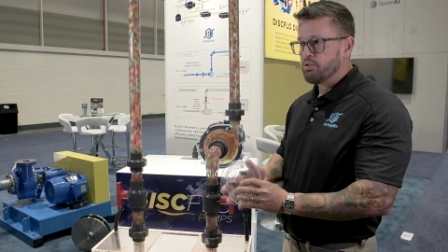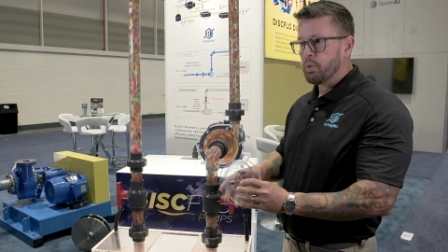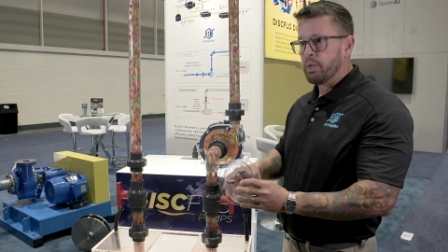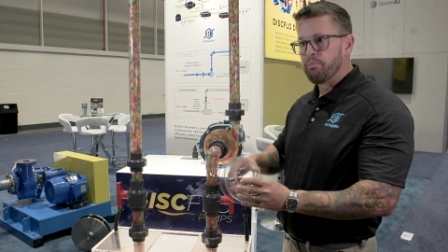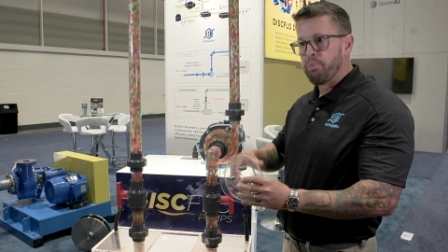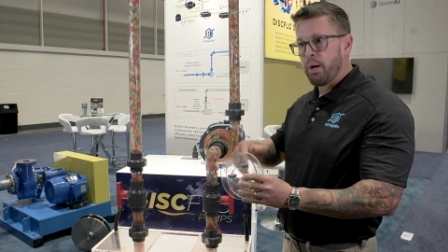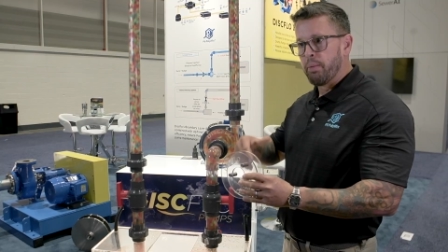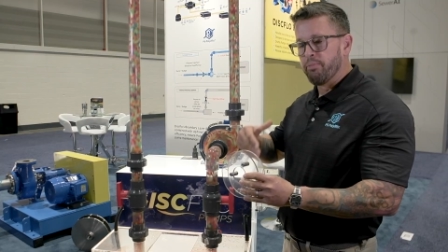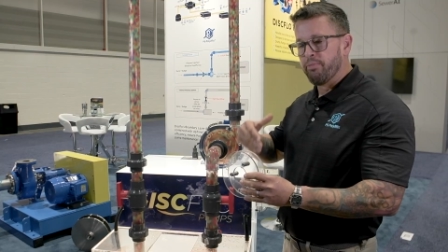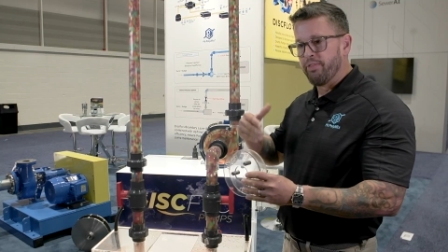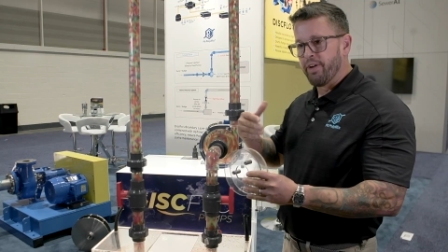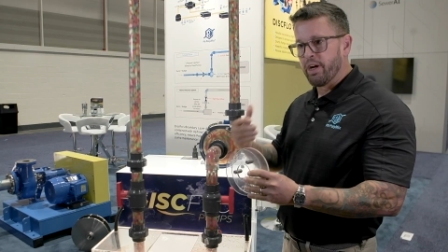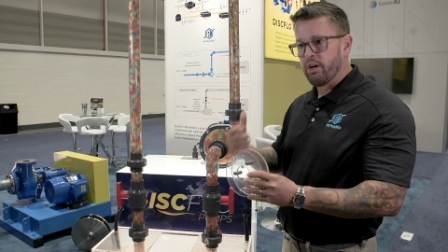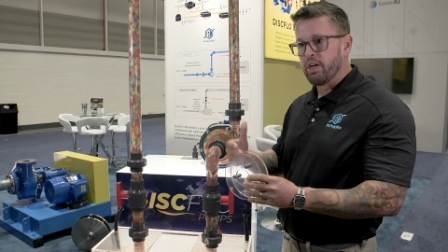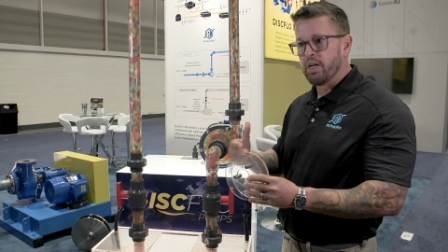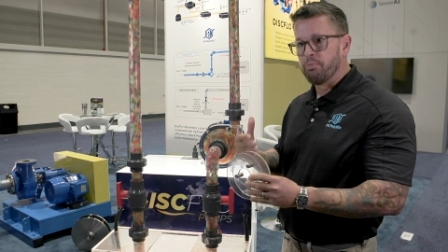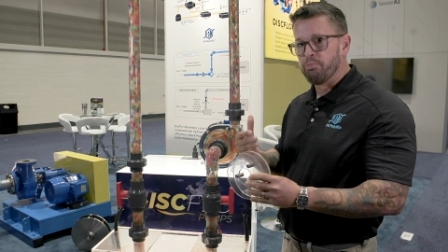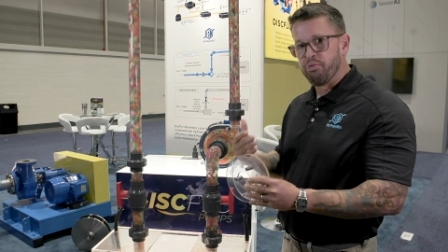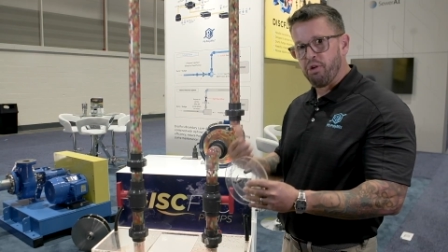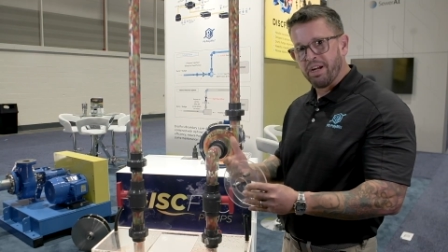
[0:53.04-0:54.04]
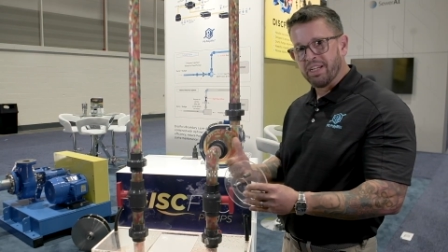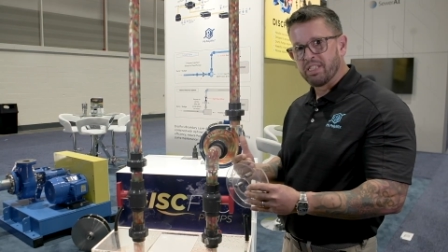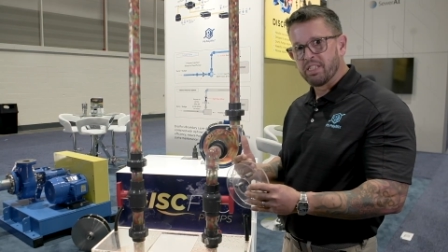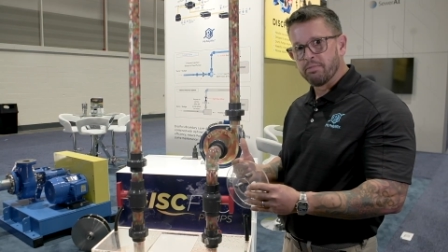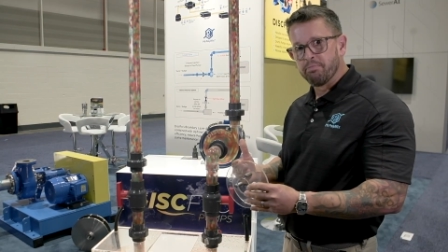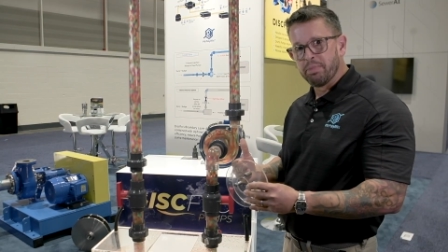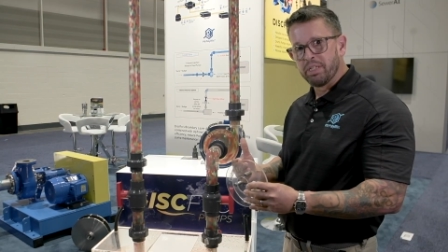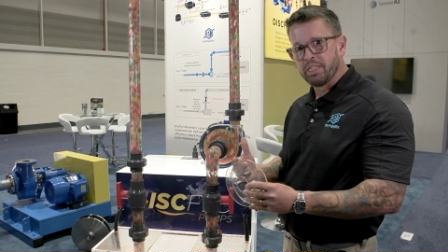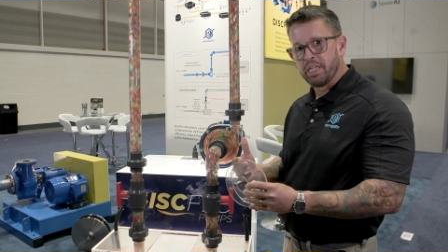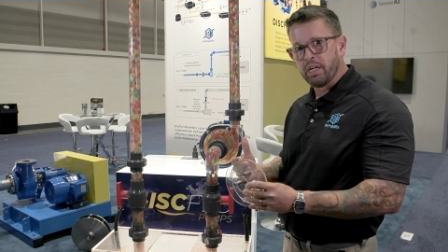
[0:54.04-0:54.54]
we pump very
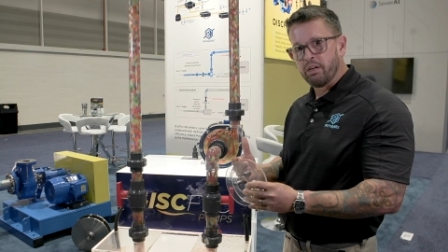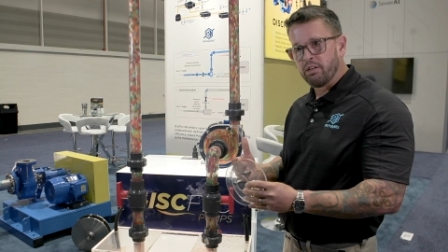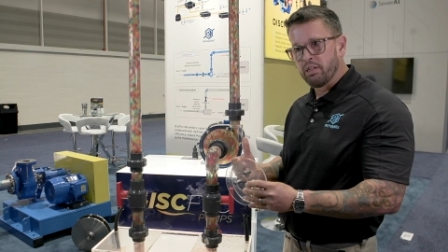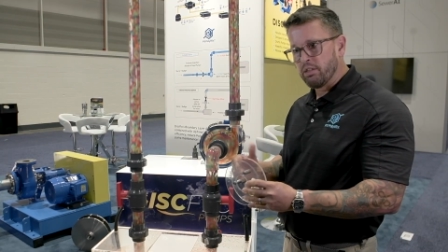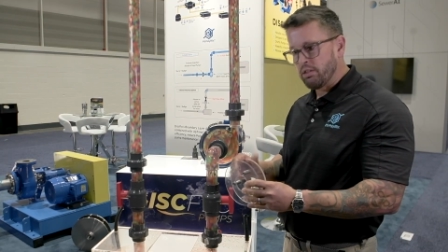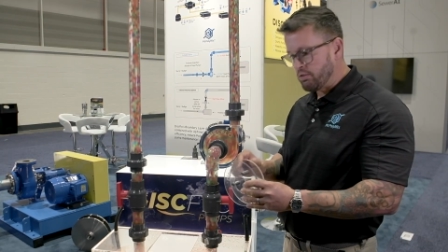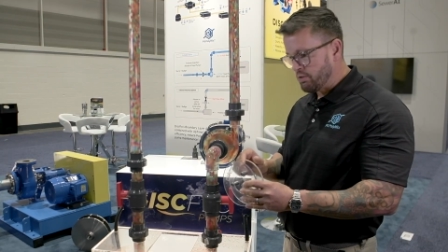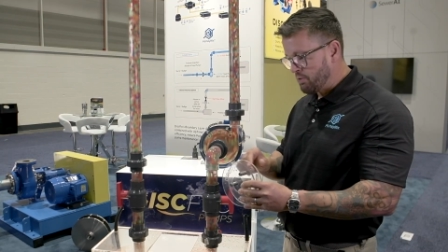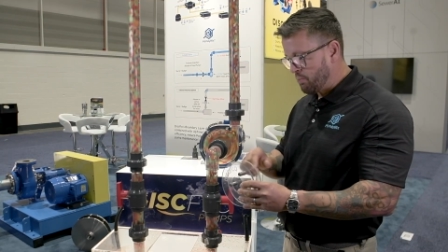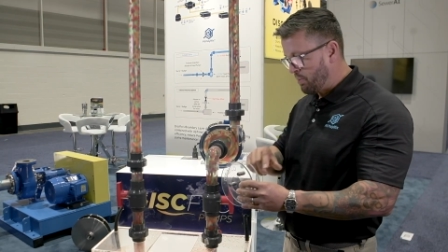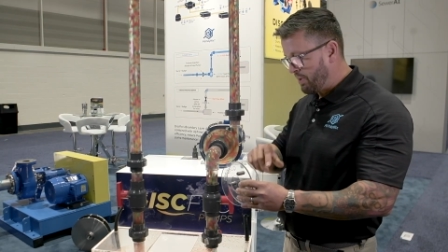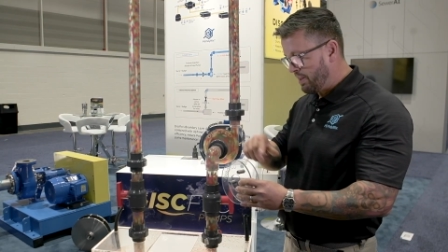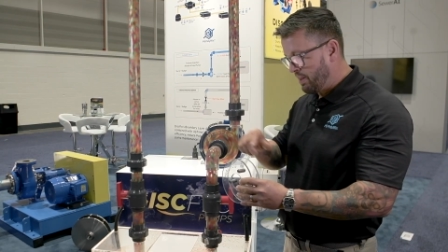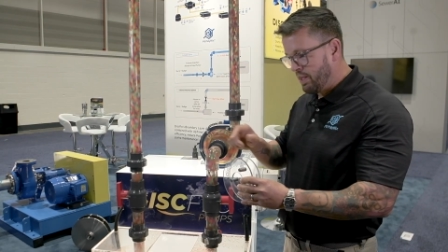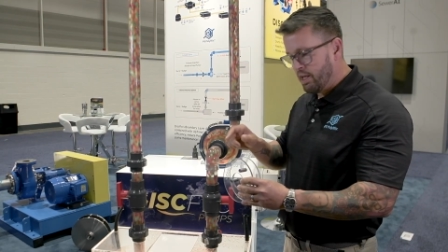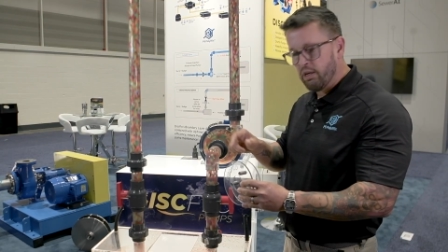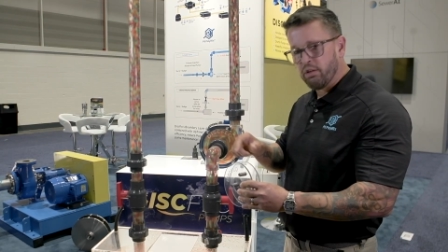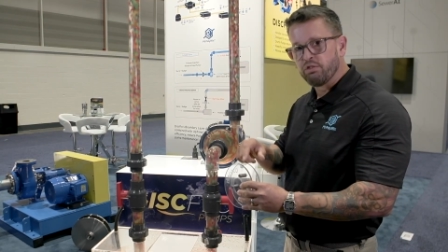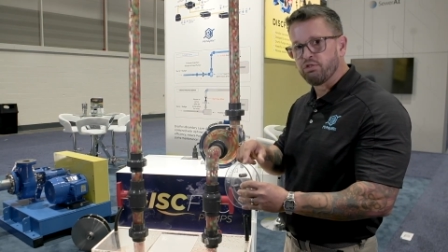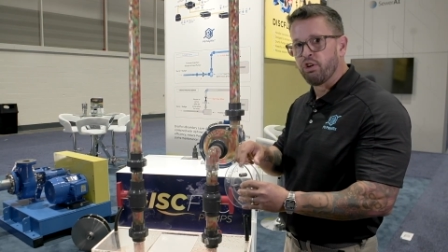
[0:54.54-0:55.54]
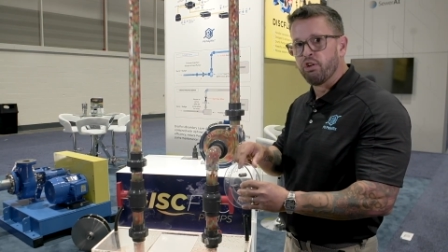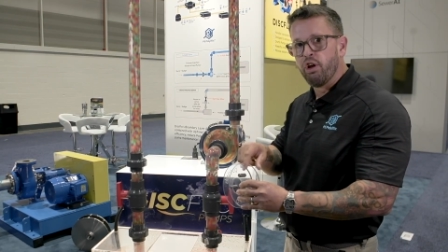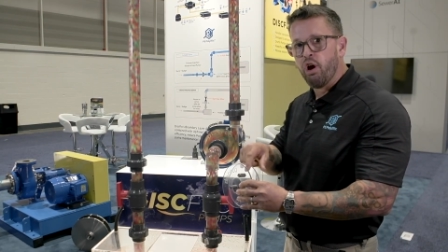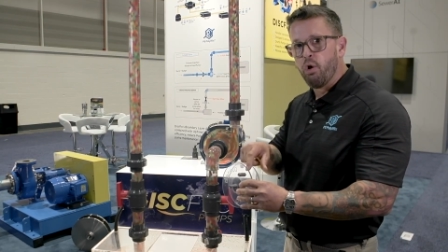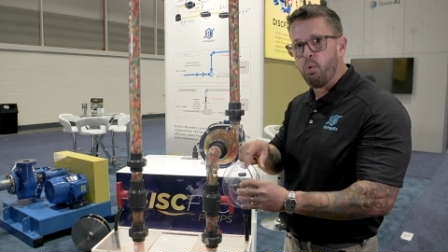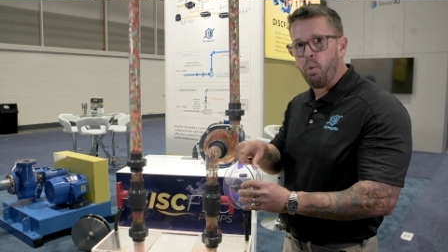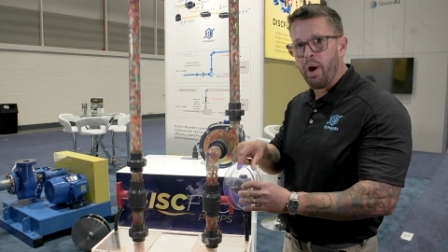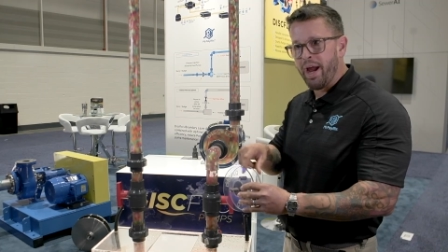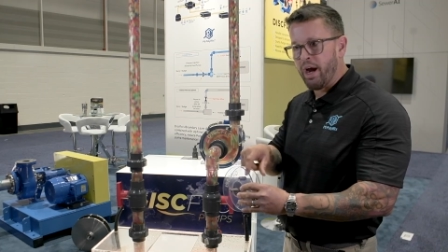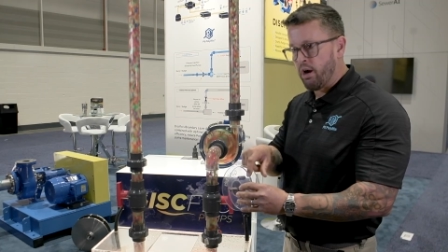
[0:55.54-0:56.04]
abrasive materials with little to no
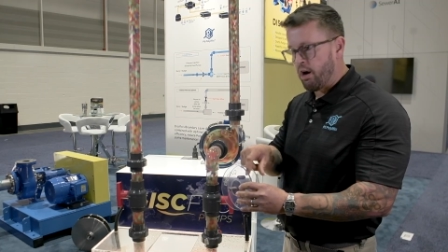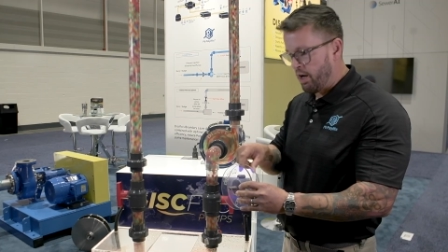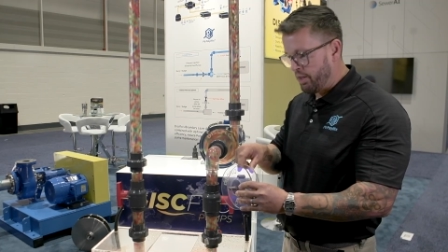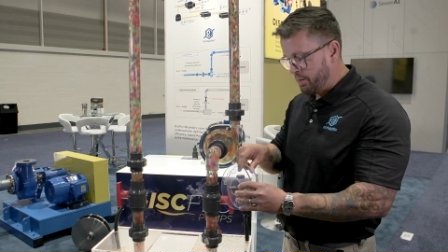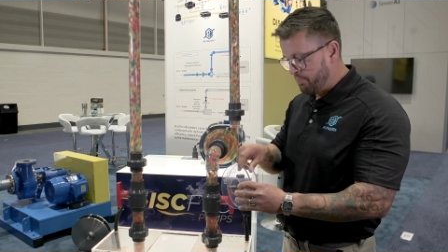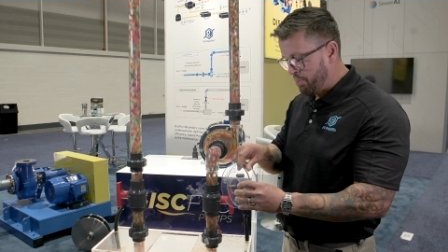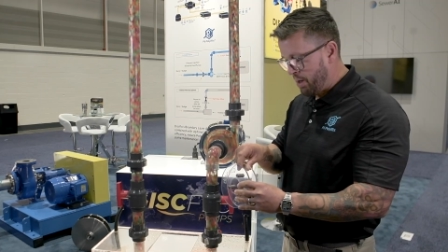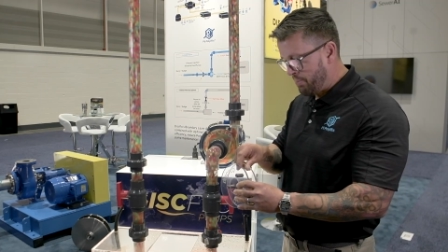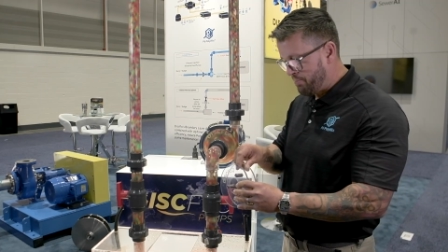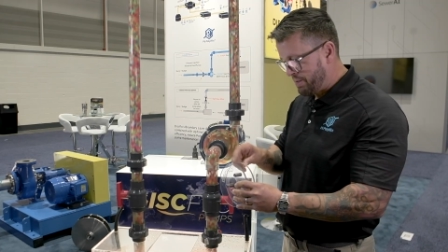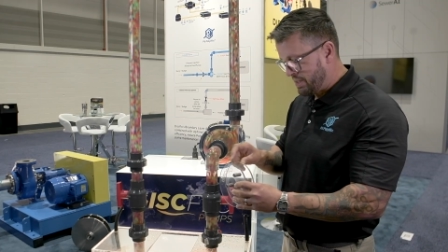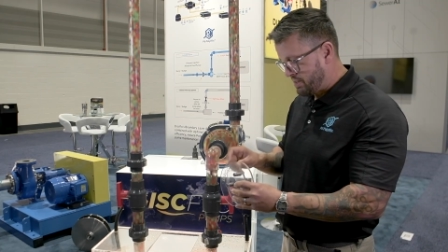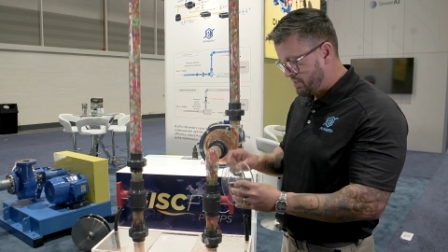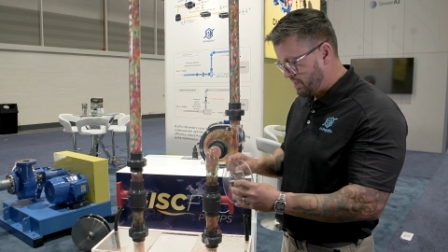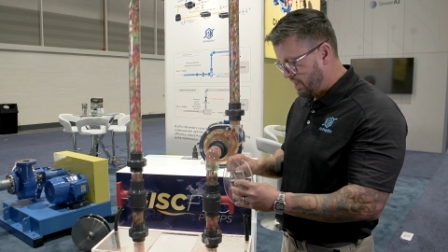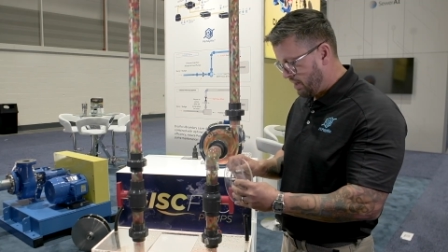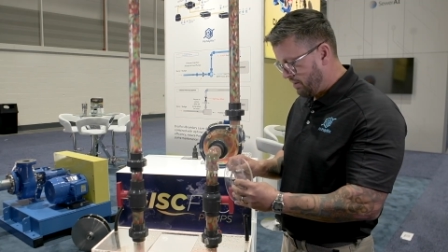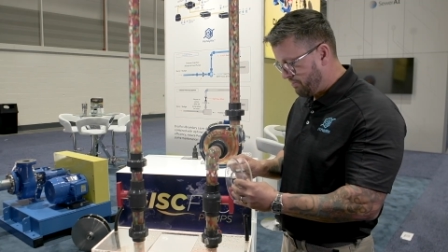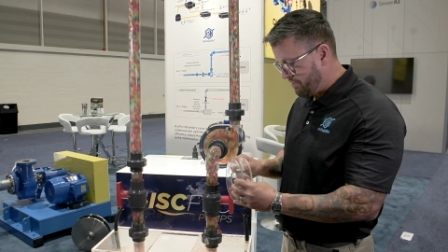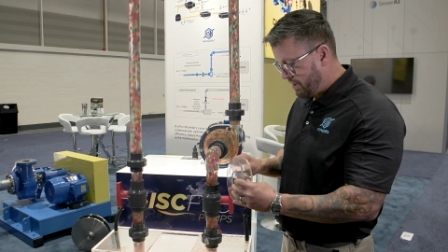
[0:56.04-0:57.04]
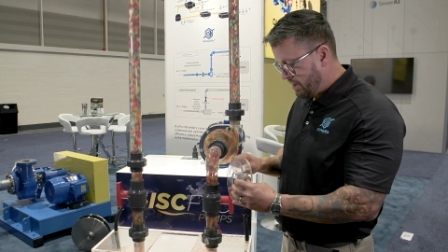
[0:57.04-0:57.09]
wear on the pump itself.